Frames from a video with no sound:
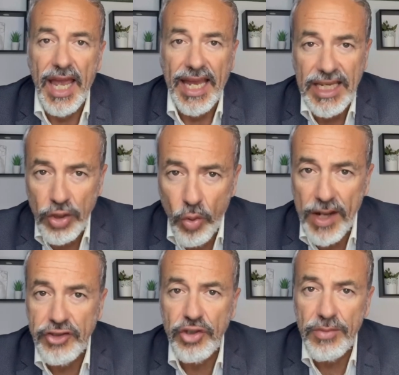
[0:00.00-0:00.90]
In
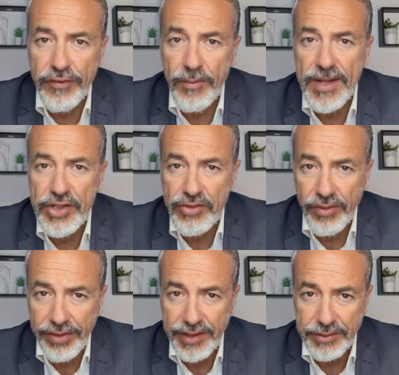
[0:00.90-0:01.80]
quantum information
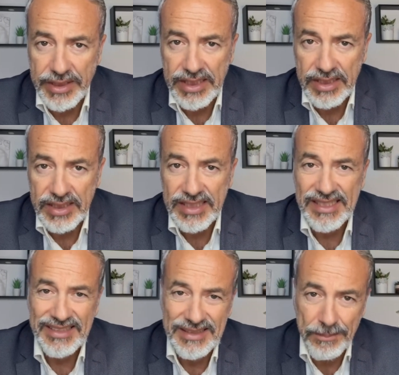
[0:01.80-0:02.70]
theory,
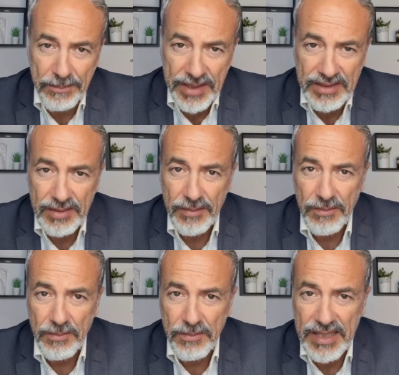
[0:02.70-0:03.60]
the bit
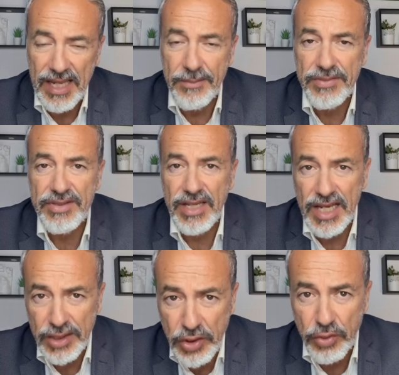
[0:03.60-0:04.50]
becomes a
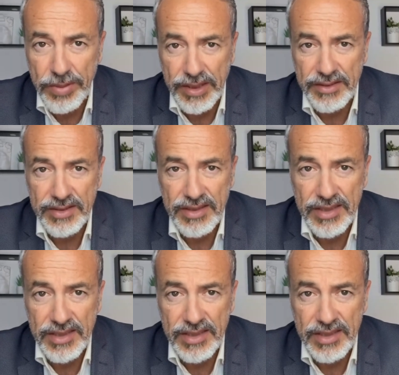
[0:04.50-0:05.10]
qubit.